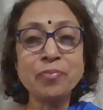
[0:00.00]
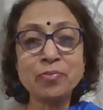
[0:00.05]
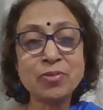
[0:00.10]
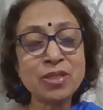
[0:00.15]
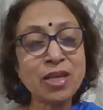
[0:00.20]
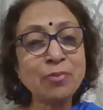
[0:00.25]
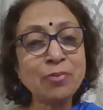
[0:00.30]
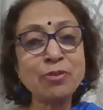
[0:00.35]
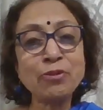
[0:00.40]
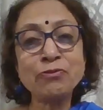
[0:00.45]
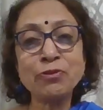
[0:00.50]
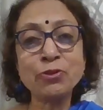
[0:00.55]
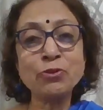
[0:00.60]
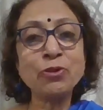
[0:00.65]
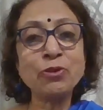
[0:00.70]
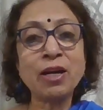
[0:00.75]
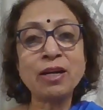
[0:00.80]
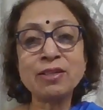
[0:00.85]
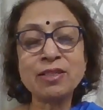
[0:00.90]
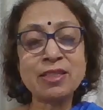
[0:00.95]
some of
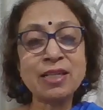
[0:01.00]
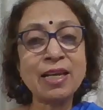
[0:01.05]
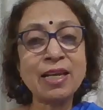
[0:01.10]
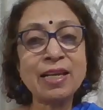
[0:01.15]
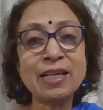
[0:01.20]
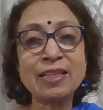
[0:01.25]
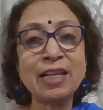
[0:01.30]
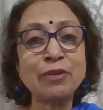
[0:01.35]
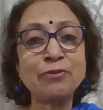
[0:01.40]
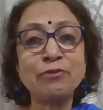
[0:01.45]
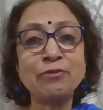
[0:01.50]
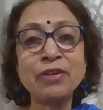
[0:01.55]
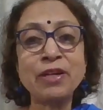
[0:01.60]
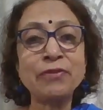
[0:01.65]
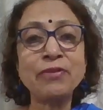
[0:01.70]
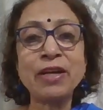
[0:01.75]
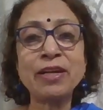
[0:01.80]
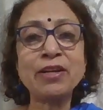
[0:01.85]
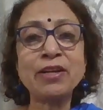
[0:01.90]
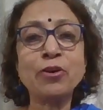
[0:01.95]
you are saying that we are
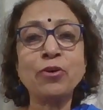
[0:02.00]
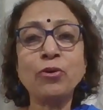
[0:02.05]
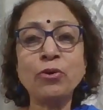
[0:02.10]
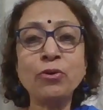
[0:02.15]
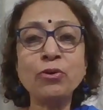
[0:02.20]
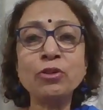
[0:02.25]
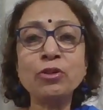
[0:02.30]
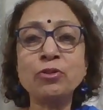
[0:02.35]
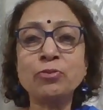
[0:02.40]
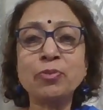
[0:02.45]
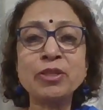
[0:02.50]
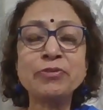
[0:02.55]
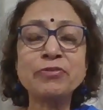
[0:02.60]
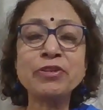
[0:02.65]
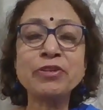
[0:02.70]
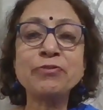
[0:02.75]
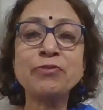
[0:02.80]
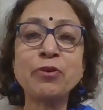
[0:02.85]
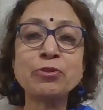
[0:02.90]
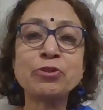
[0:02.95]
very old, but
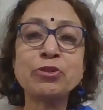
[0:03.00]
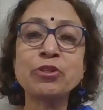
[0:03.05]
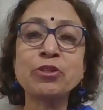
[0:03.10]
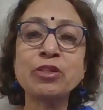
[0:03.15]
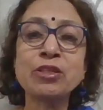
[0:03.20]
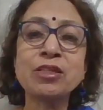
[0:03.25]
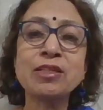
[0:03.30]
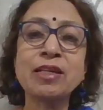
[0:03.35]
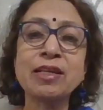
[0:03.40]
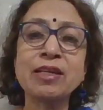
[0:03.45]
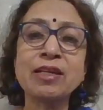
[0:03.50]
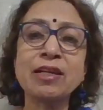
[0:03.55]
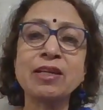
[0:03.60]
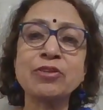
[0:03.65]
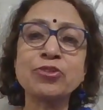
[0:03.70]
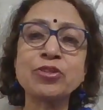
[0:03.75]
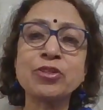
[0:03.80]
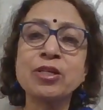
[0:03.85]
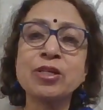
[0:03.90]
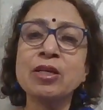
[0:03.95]
we want to learn
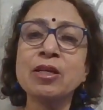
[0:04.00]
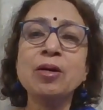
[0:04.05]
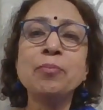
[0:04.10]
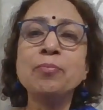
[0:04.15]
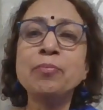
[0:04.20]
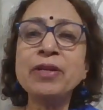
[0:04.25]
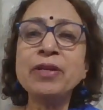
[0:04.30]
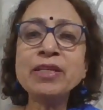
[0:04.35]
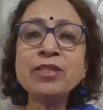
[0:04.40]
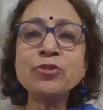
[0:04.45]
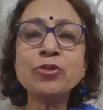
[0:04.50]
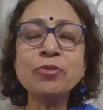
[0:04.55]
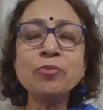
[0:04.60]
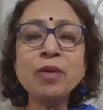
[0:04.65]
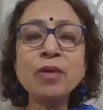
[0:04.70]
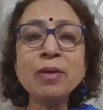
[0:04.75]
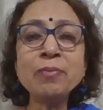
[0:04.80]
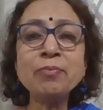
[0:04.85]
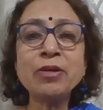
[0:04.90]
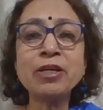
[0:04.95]
English. Please
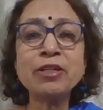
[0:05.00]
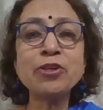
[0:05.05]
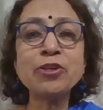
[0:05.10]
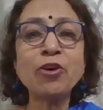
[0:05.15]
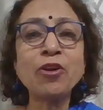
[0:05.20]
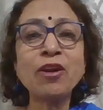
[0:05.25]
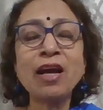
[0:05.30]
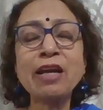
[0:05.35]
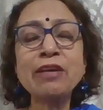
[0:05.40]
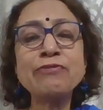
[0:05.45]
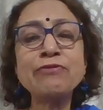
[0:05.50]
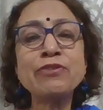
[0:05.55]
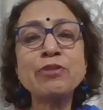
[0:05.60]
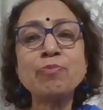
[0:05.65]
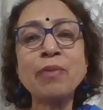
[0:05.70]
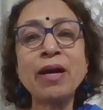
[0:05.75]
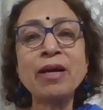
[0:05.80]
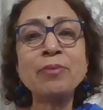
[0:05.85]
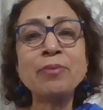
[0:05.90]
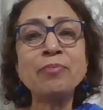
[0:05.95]
remember, your
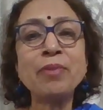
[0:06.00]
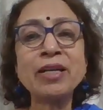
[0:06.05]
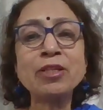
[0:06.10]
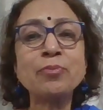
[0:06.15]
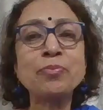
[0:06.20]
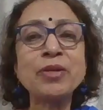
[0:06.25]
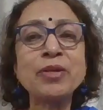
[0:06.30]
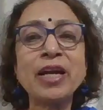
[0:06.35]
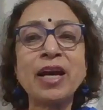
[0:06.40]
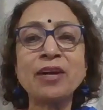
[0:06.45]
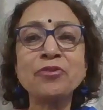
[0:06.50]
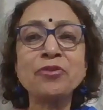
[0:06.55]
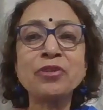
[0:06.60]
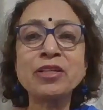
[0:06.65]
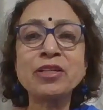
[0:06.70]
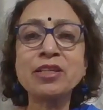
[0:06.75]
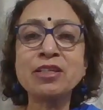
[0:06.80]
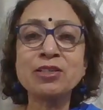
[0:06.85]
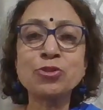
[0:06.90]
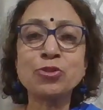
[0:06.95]
lifespan might be
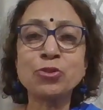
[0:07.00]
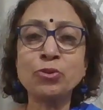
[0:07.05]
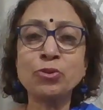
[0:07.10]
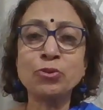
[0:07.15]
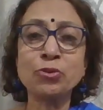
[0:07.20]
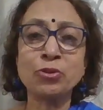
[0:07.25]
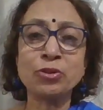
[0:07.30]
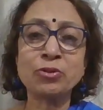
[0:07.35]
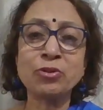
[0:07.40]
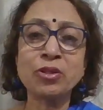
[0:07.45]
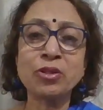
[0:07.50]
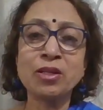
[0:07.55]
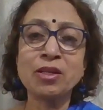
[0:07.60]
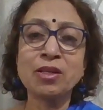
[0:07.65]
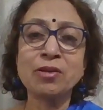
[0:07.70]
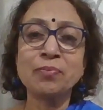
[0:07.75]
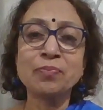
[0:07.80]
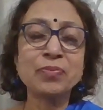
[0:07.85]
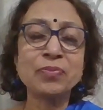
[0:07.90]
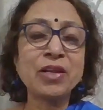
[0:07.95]
100 years old,
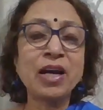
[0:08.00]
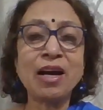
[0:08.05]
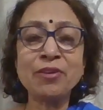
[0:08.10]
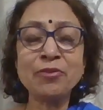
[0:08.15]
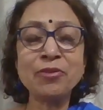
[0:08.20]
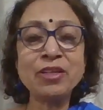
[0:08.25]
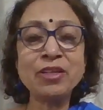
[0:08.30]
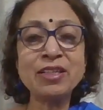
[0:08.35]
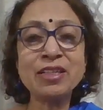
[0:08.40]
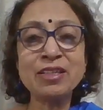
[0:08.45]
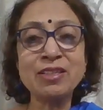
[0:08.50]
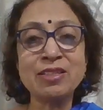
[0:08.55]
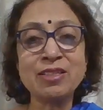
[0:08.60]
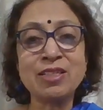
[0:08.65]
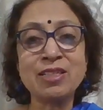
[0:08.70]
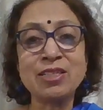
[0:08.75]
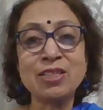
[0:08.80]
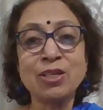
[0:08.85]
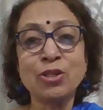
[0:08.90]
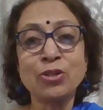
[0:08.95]
100
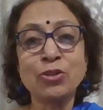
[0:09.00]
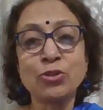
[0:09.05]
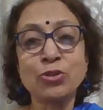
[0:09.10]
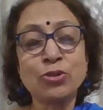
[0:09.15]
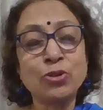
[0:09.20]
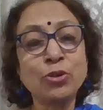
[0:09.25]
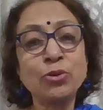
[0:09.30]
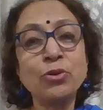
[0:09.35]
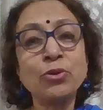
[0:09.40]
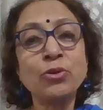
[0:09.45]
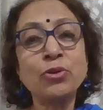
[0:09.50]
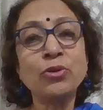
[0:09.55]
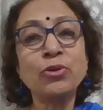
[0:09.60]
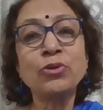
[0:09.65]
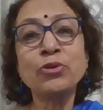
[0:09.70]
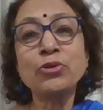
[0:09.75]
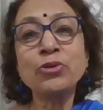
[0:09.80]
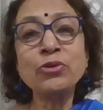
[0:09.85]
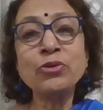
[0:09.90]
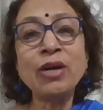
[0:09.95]
years. So
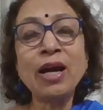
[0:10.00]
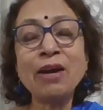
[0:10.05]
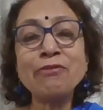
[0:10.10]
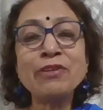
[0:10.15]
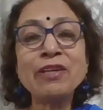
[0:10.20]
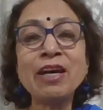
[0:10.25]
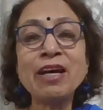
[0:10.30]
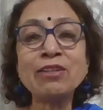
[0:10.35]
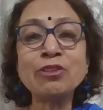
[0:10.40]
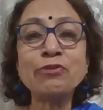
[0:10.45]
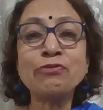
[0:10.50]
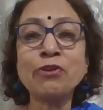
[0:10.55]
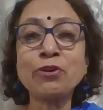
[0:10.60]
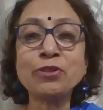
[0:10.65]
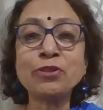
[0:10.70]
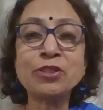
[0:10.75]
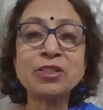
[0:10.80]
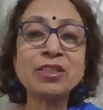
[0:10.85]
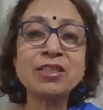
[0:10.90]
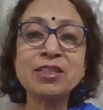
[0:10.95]
you have another
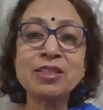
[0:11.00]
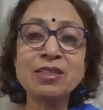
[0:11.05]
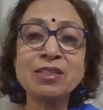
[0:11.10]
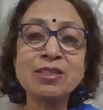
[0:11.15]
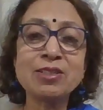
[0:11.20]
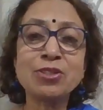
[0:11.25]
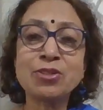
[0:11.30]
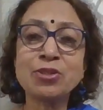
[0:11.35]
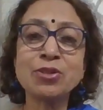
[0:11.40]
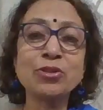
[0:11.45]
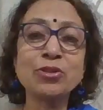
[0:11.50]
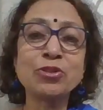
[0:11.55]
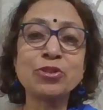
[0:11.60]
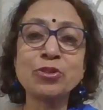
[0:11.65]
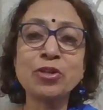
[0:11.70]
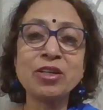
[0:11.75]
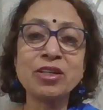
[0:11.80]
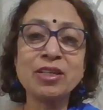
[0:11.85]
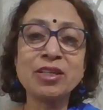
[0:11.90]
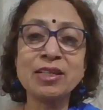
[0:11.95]
40 years to
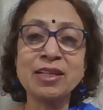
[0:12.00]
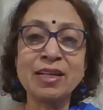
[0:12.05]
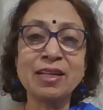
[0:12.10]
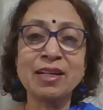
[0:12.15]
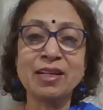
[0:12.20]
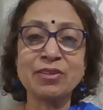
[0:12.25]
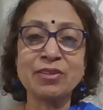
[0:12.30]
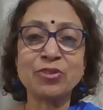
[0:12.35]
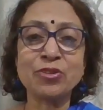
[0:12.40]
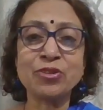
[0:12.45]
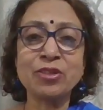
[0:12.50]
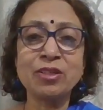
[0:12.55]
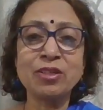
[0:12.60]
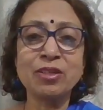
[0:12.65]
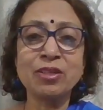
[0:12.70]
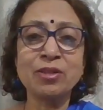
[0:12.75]
learn English.